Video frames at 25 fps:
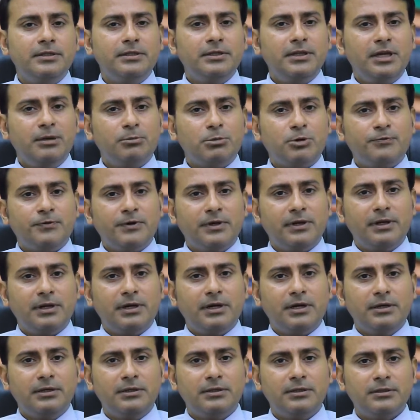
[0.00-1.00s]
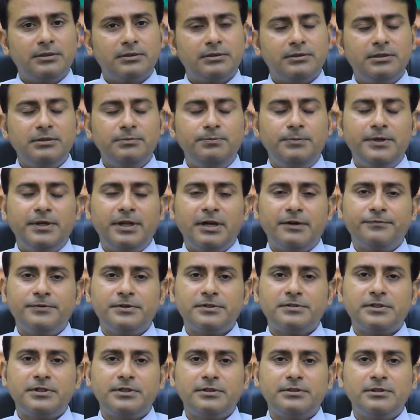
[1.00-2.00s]
the name of Allah, the
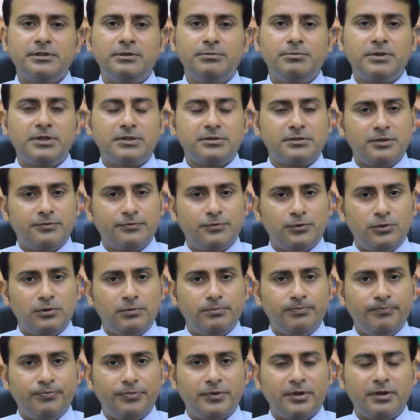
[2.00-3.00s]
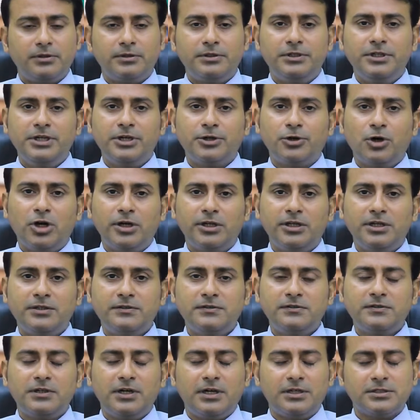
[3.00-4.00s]
Beneficent, the Merciful. Dear
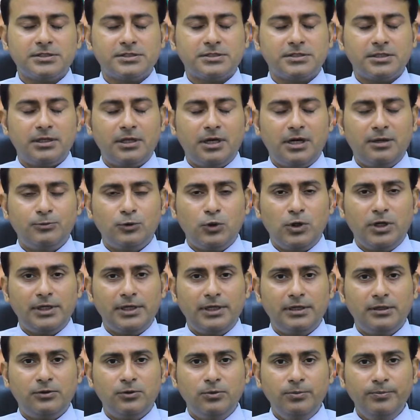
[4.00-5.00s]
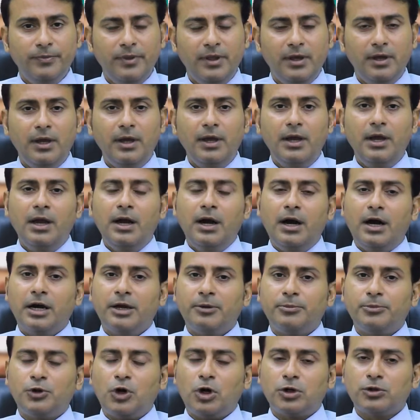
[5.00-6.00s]
audience, Assalamu alaikum. I
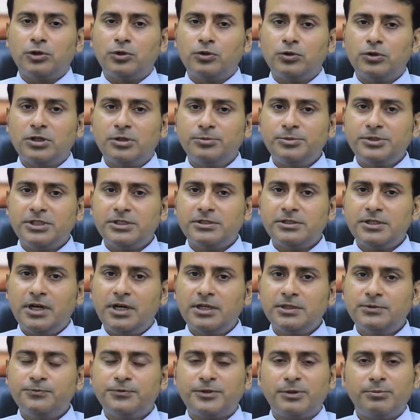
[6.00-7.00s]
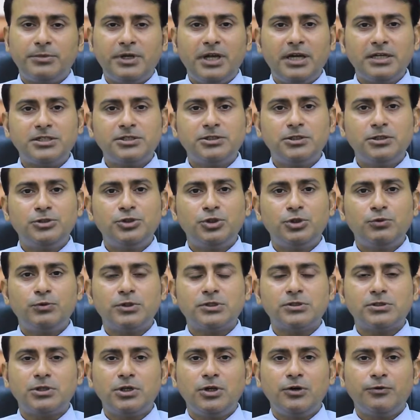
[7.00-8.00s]
am Dr. Khurram Shehzad from National
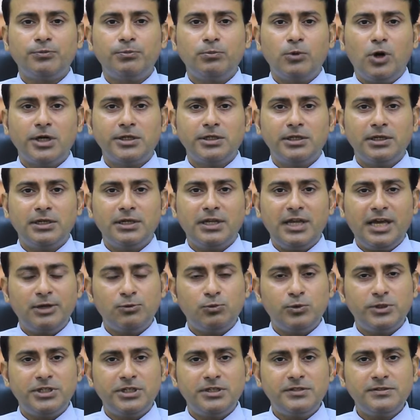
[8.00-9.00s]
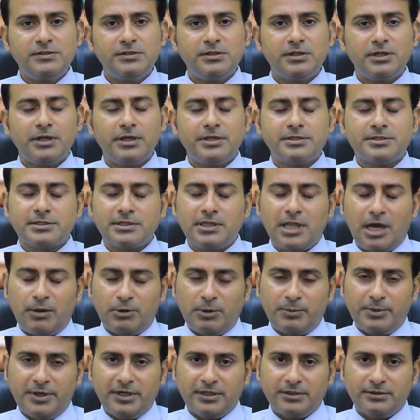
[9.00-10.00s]
University of Modern Languages,
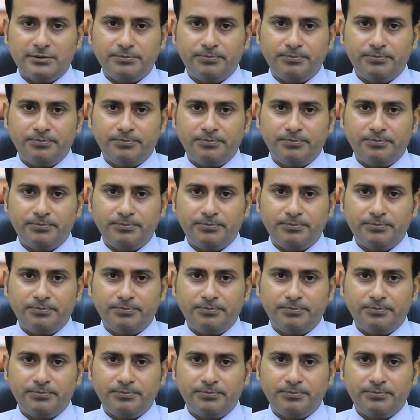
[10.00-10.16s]
Islamabad.